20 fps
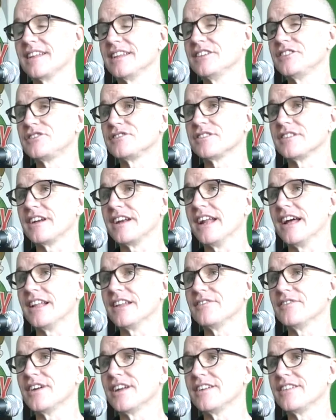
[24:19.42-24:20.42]
At least you're in an
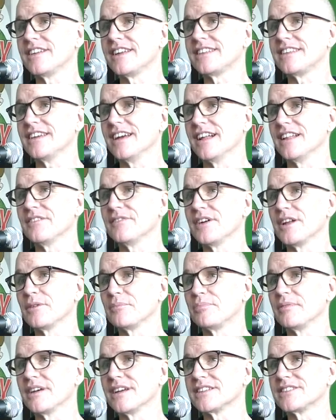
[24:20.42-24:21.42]
elevator. You get the
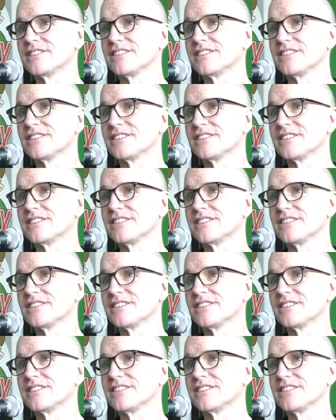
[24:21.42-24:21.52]
elevator pitch.